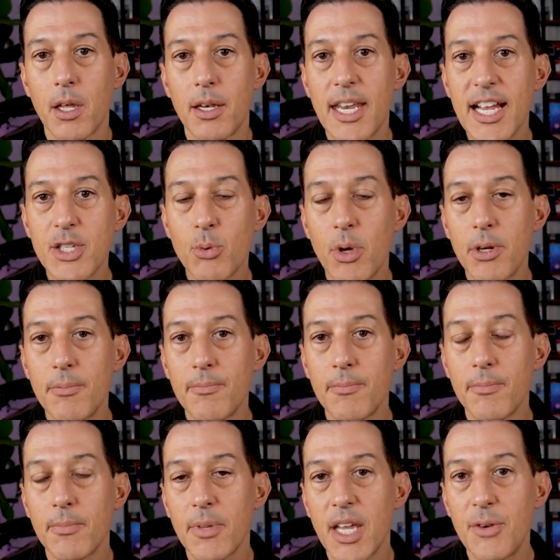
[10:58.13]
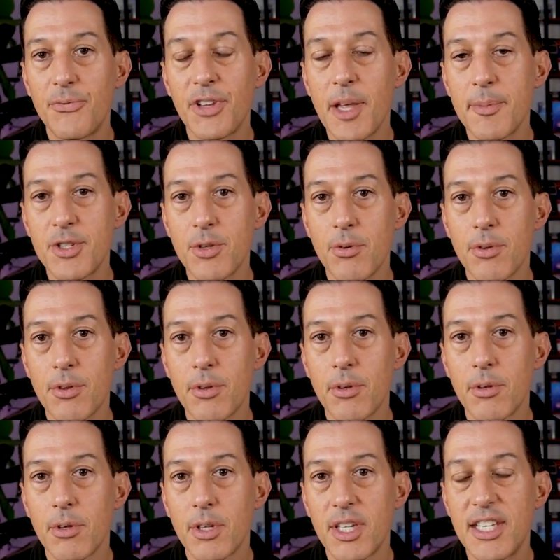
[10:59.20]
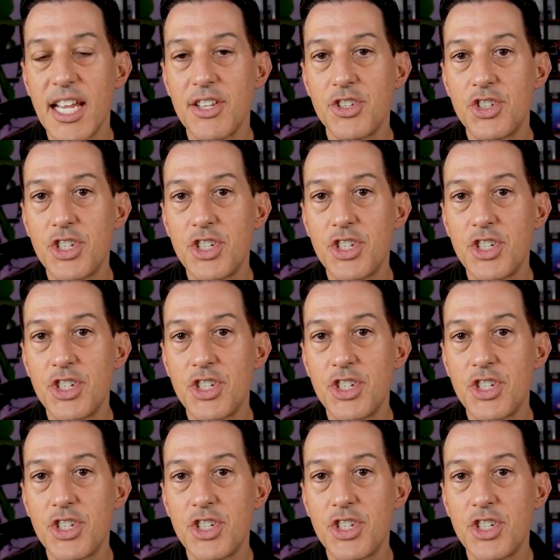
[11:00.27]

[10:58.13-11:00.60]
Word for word: Next one, Inflamasooth. Contains